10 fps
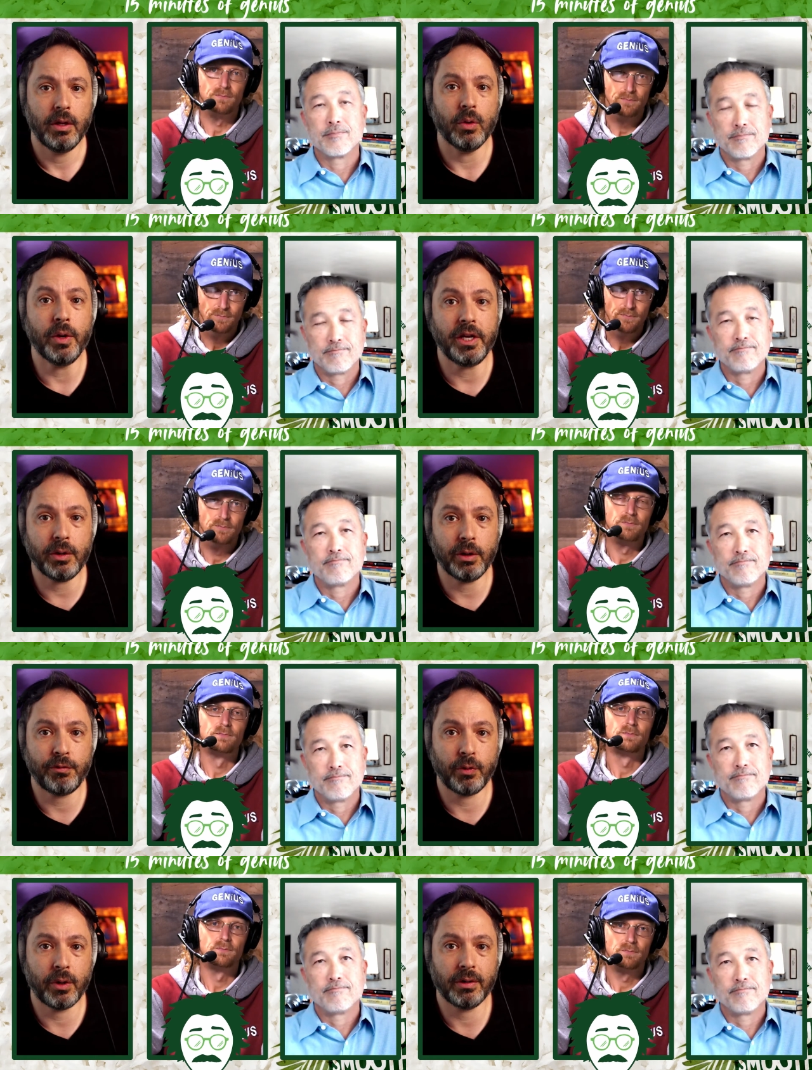Speaker 1: We do it
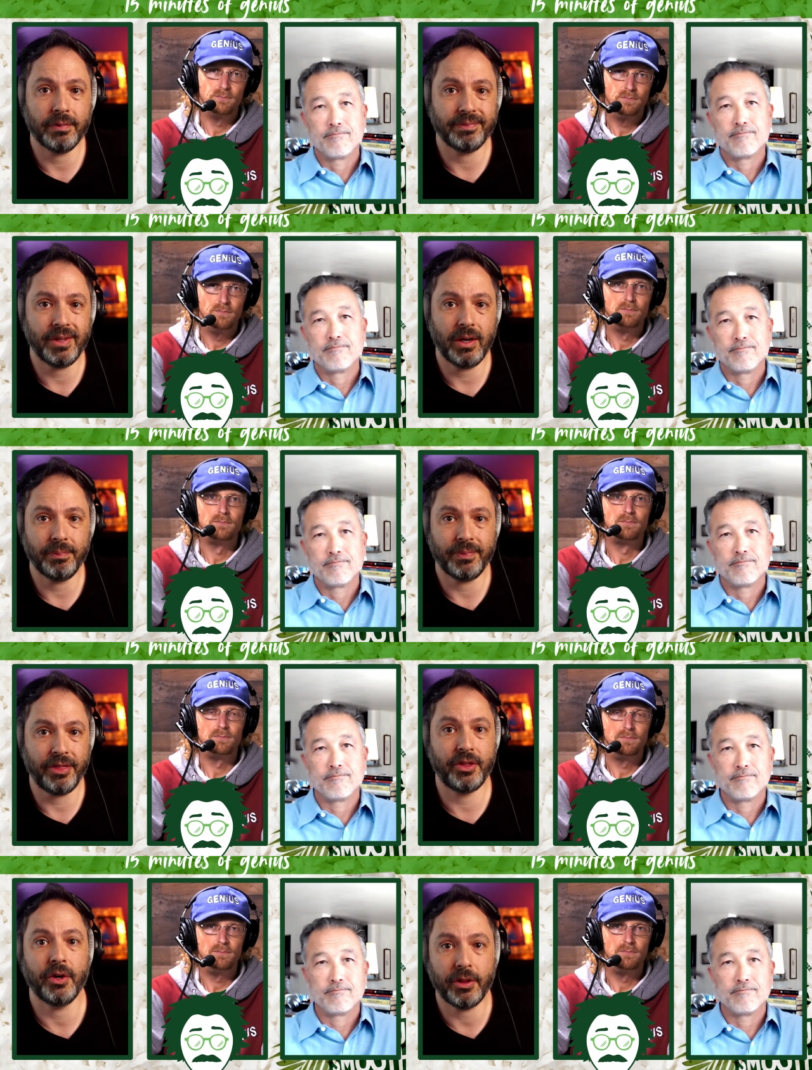for you know a
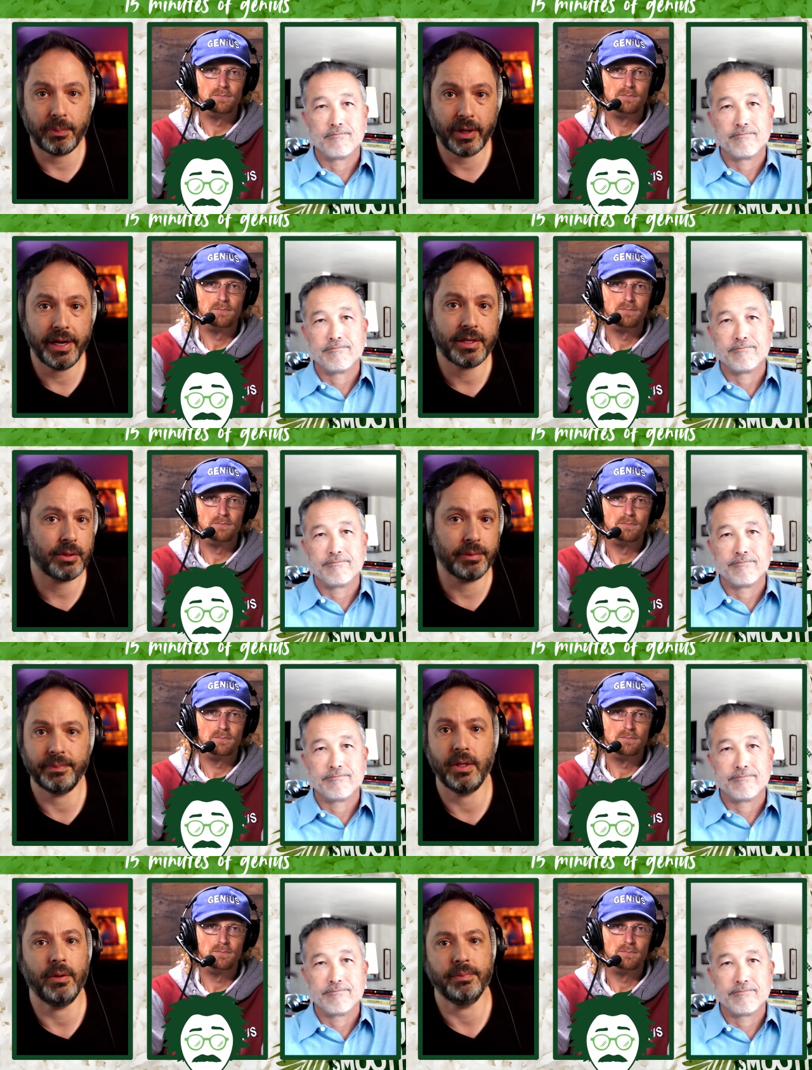third of the price or
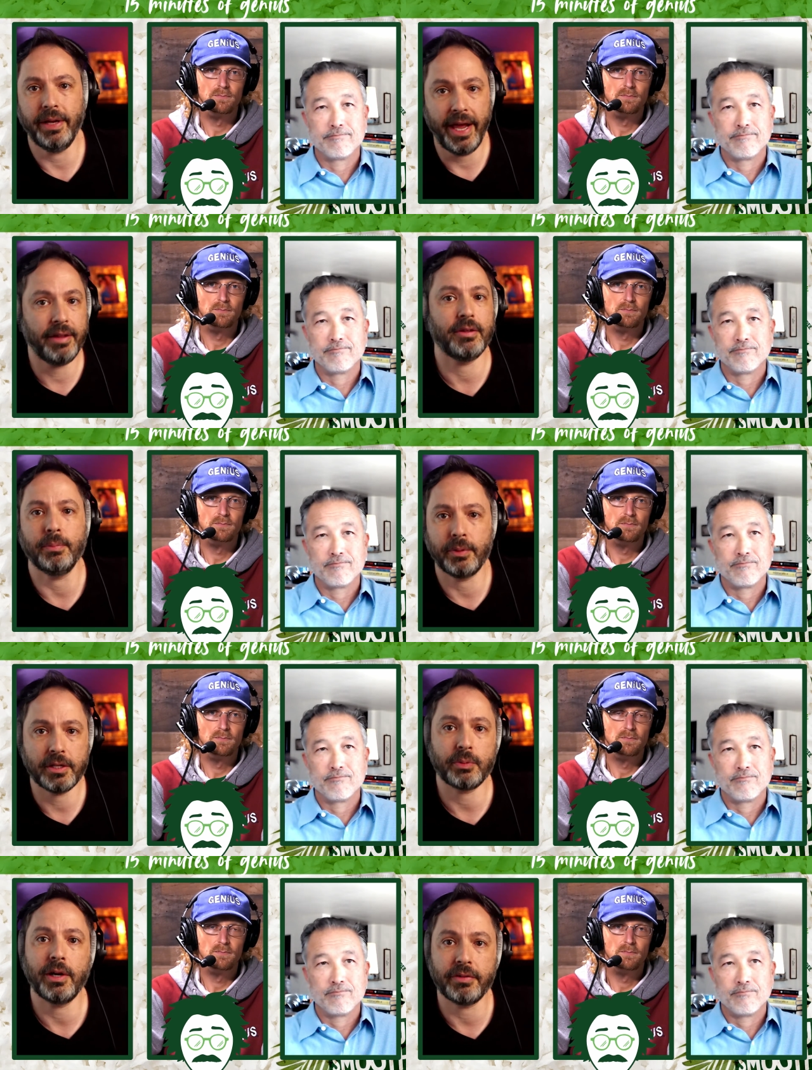you know an eighth of the
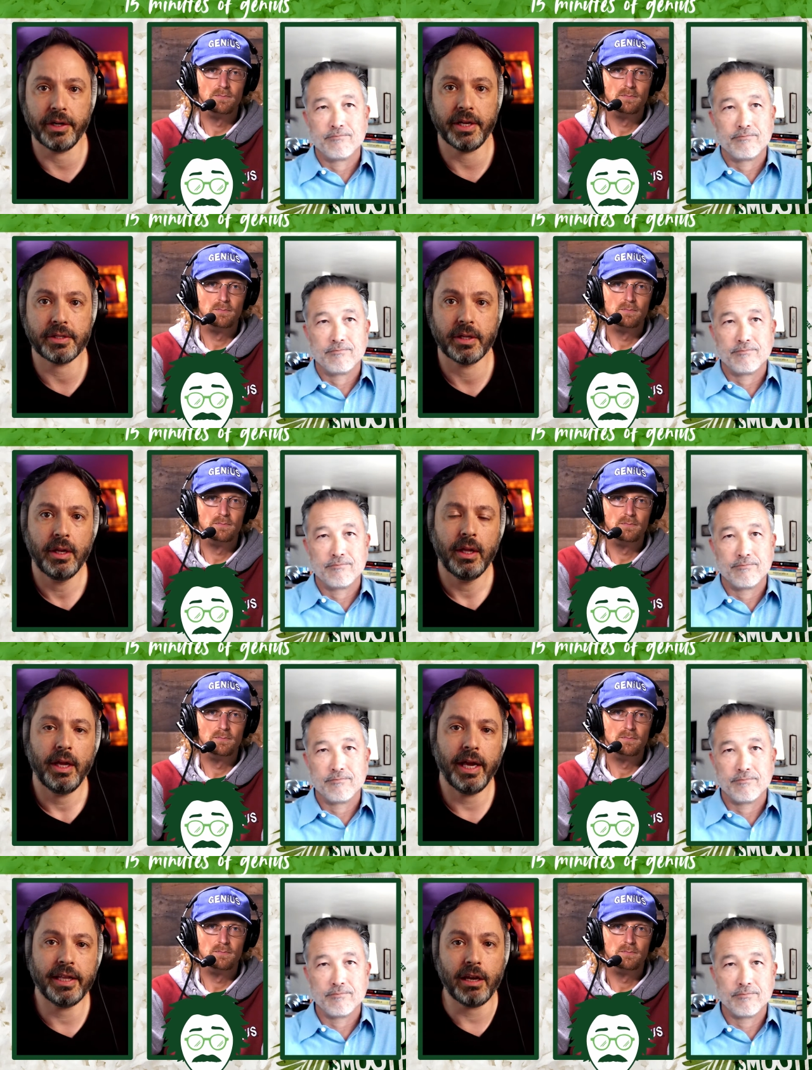price, whatever it is.
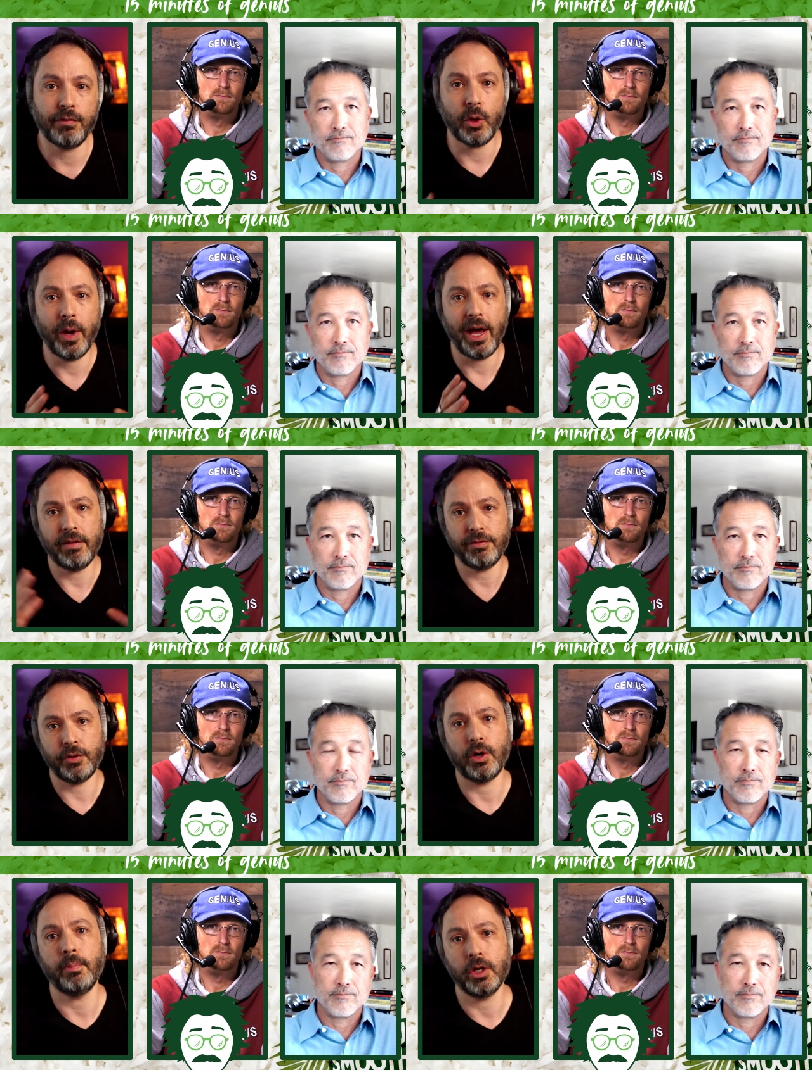And then if you have
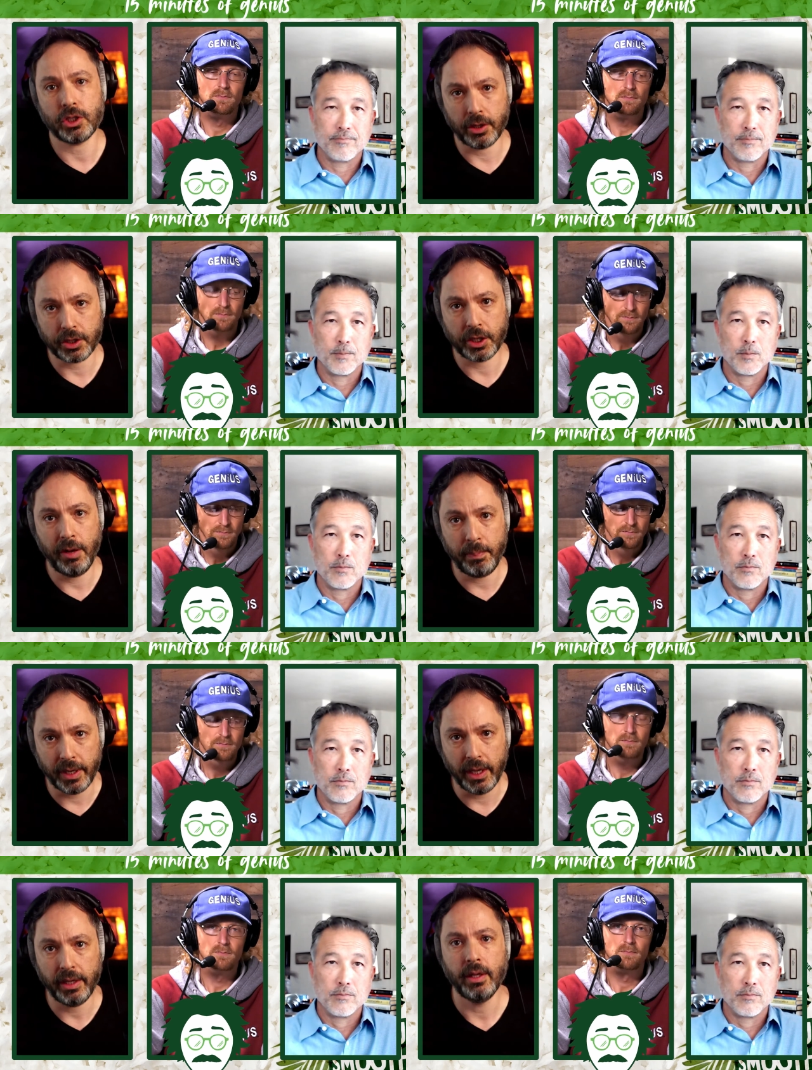if you're a much larger
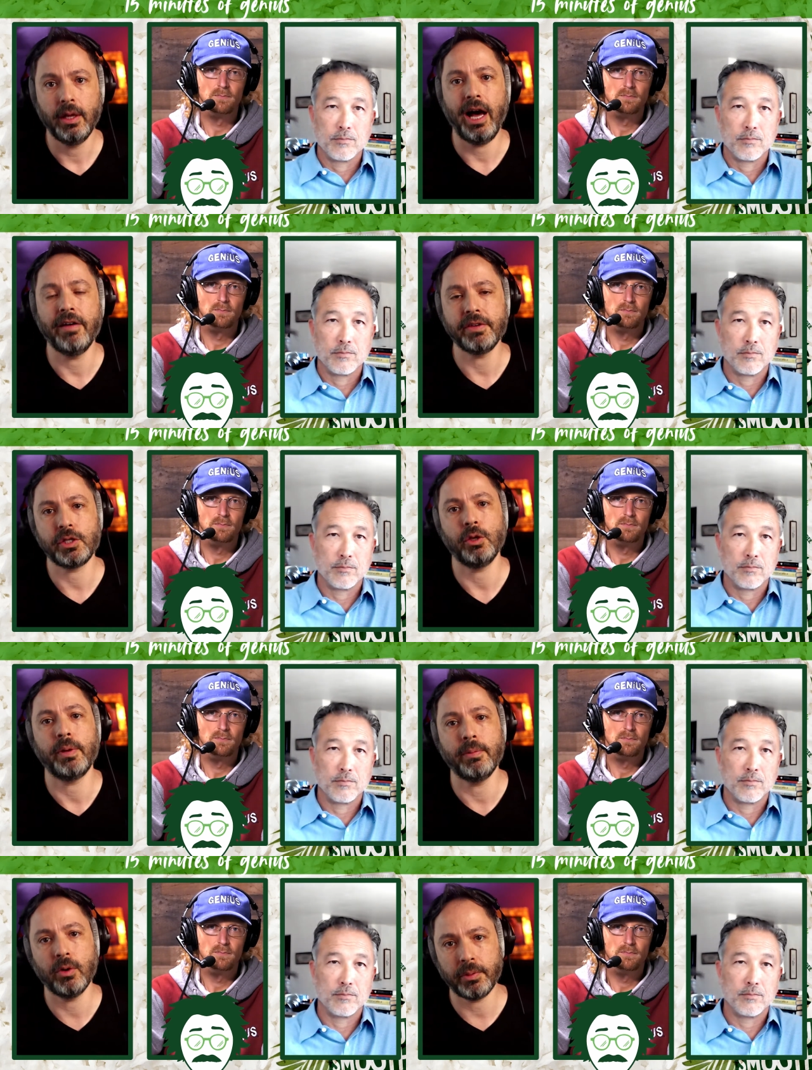company, obviously you'll
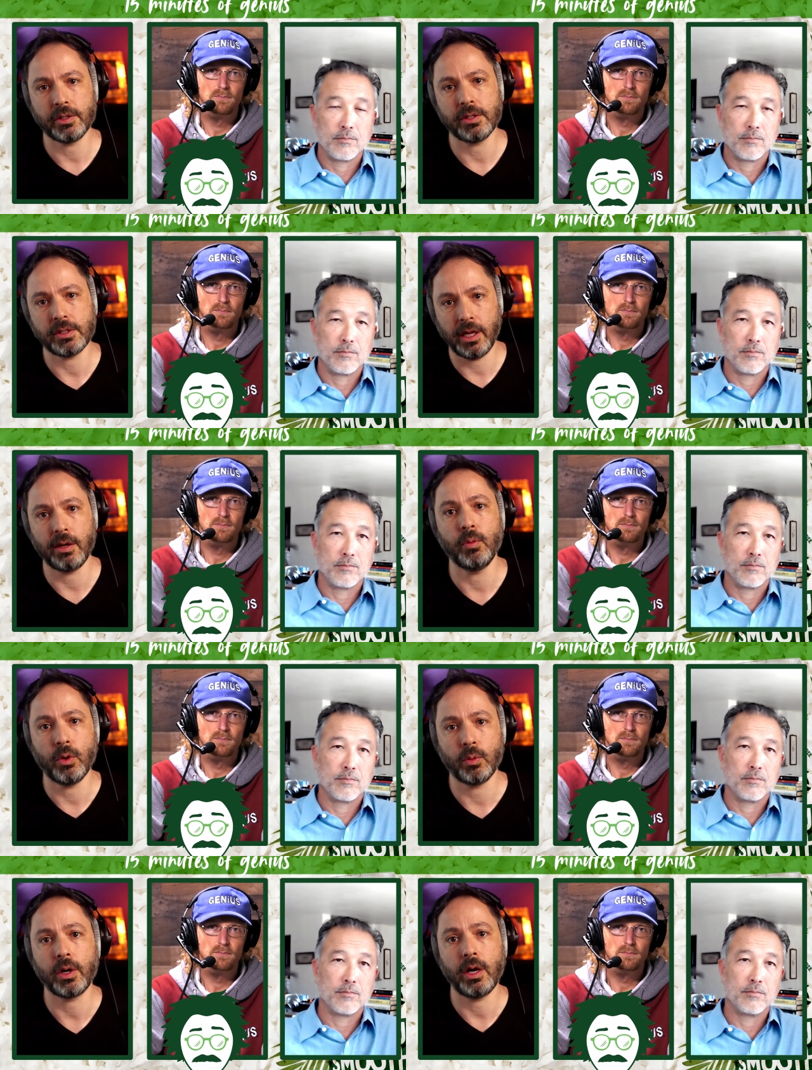pay more because there's a lot of
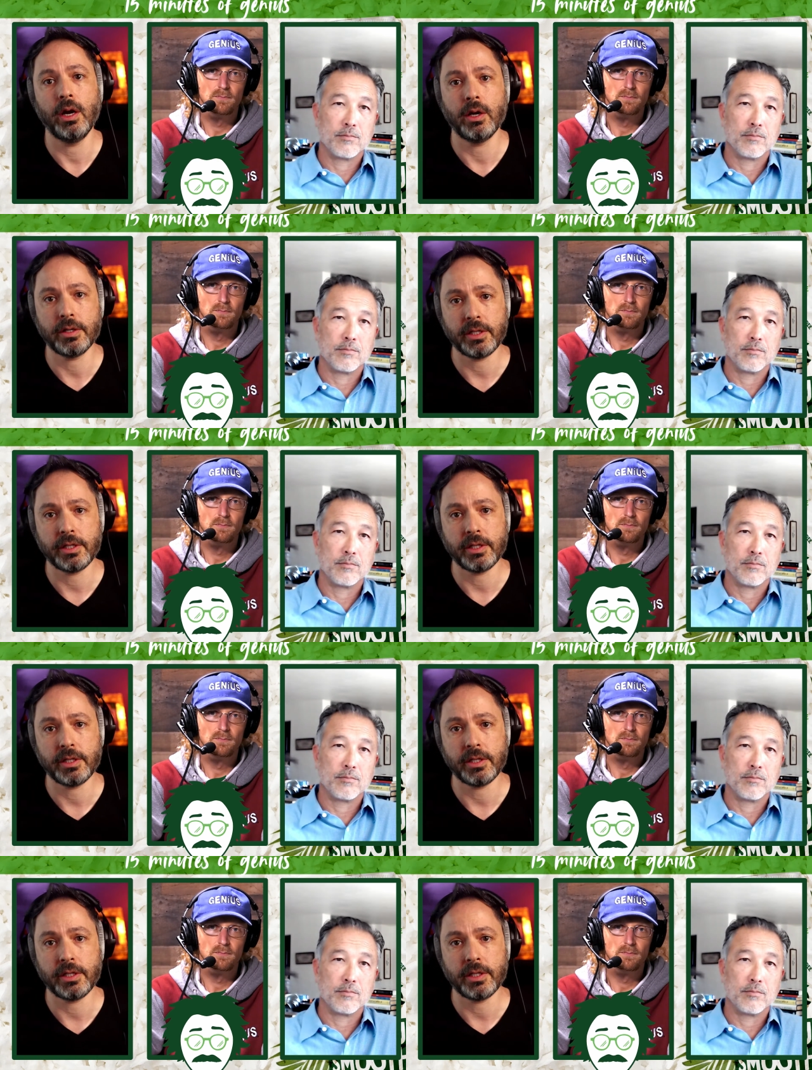more work on our